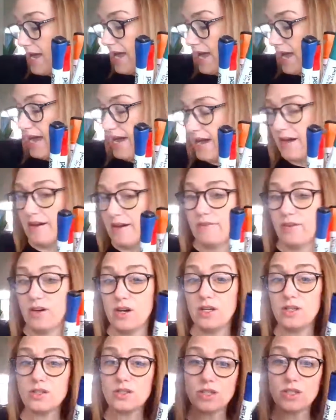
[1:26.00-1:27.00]
have
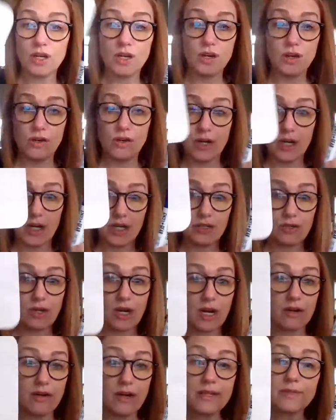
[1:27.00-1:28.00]
also a
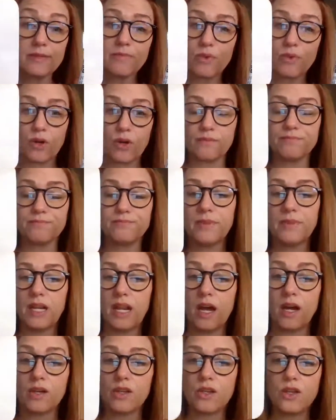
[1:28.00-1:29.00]
dry erase board.
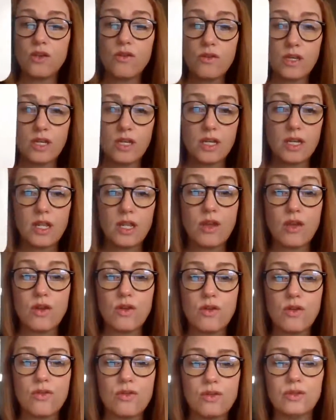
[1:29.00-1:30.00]
Now you can
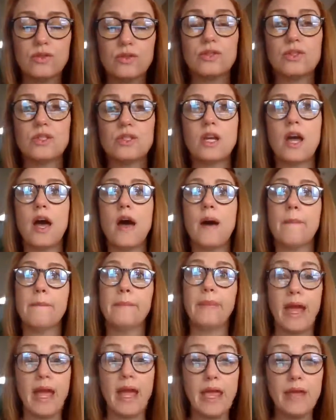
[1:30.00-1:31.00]
use
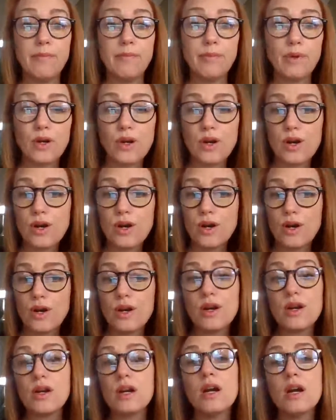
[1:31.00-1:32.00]

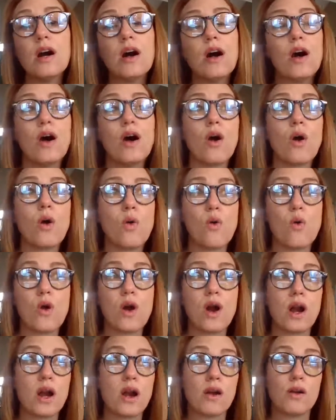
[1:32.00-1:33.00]
paper
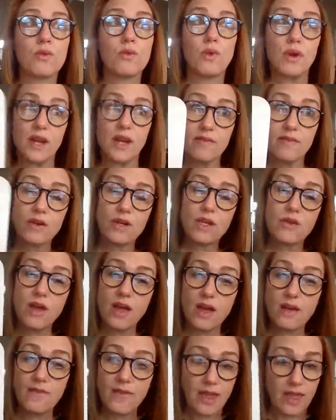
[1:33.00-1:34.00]
or whatever you
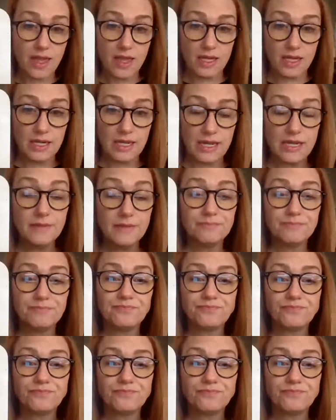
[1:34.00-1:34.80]
have handy.